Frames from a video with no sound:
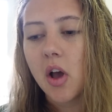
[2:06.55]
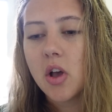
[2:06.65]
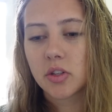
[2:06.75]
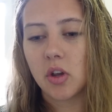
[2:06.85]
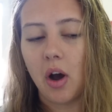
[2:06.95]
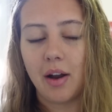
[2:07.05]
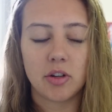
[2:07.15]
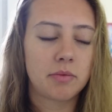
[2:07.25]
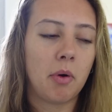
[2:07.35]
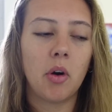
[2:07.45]
So I
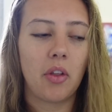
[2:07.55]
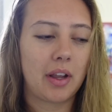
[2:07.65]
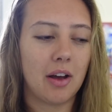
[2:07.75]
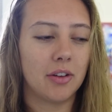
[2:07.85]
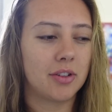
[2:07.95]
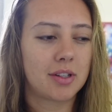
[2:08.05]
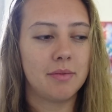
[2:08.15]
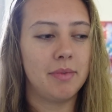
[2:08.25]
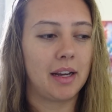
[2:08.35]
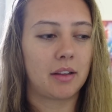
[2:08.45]
just boil the kettle just to
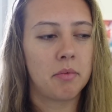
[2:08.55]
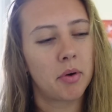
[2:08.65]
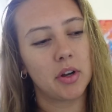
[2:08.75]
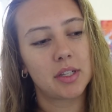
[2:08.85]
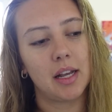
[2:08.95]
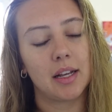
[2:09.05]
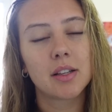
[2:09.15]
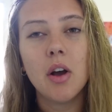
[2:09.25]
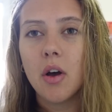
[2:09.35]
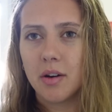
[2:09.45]
make the process
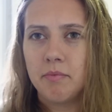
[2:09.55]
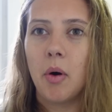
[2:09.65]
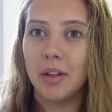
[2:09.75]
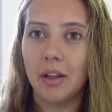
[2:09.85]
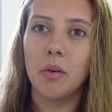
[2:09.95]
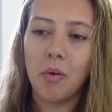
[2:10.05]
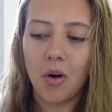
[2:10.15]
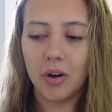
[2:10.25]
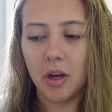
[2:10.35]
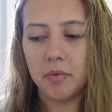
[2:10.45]
of boiling the
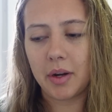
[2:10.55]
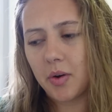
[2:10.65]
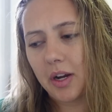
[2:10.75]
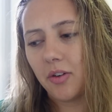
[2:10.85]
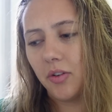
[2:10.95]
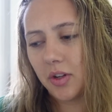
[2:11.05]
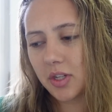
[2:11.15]
water a little bit quicker on the